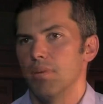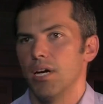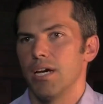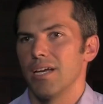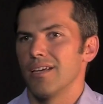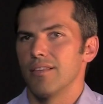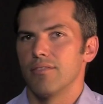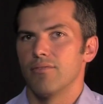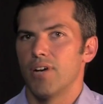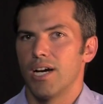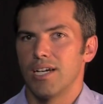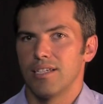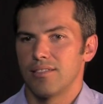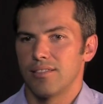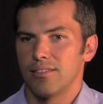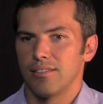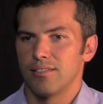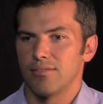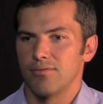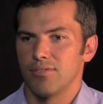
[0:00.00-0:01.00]
My
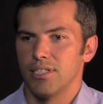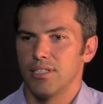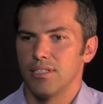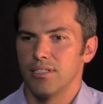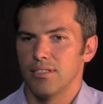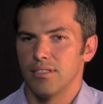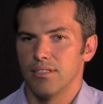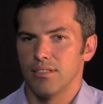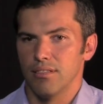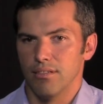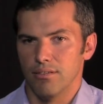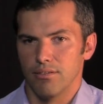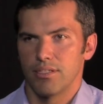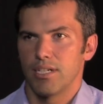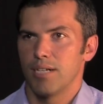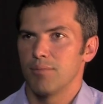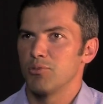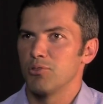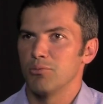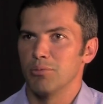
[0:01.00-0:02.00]
advice is really,
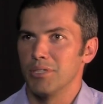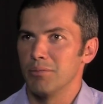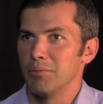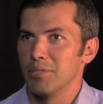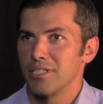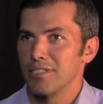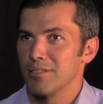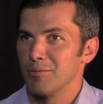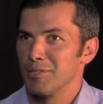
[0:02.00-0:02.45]
come to Birkbeck.